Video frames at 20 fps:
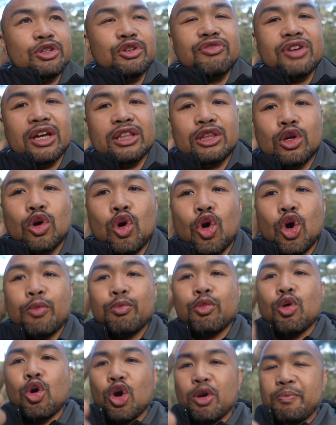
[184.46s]
You've got the
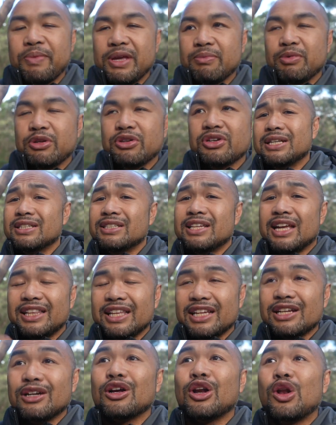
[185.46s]
Gorp core people, the
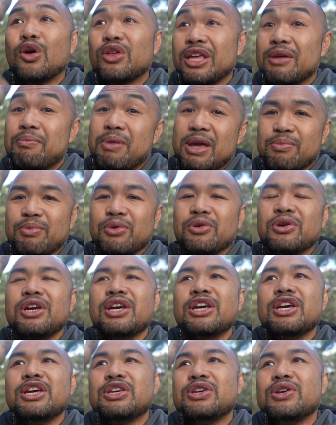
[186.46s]
technical clothing people.
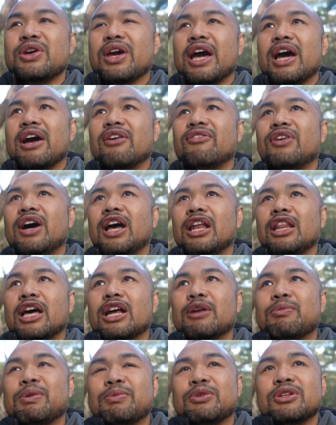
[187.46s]
You have a
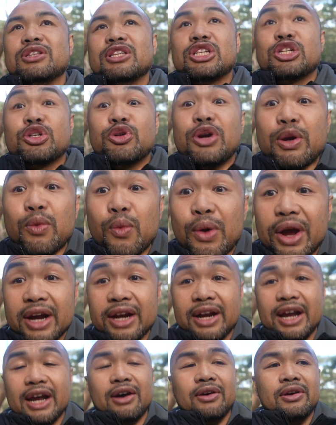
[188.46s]
lot of people in the
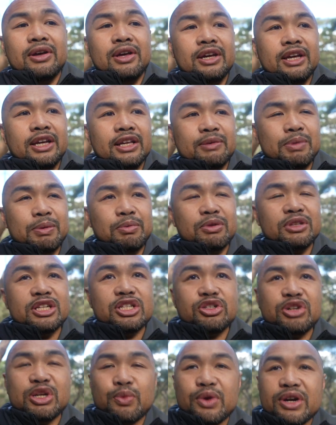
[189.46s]
streetwear now, people in the
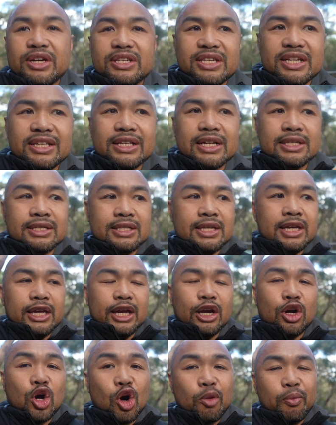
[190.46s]
streetwear scene that's
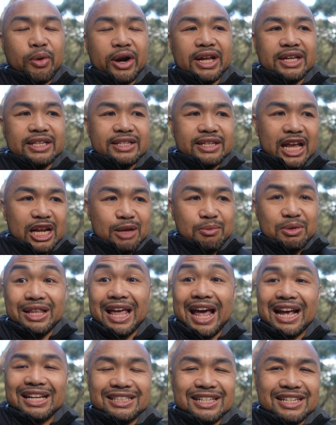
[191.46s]
incorporating Salomon
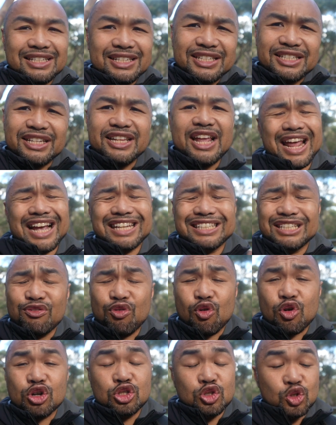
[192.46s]
XT6 and xt
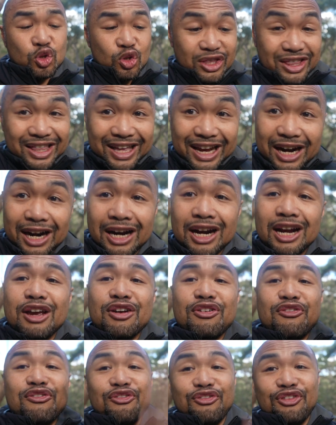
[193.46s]
4 to their
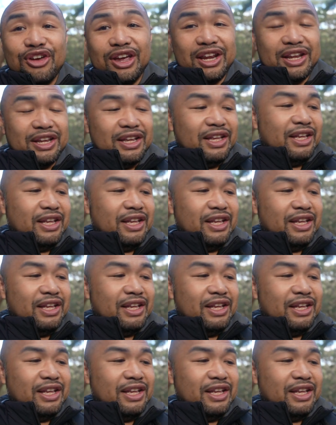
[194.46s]
fit.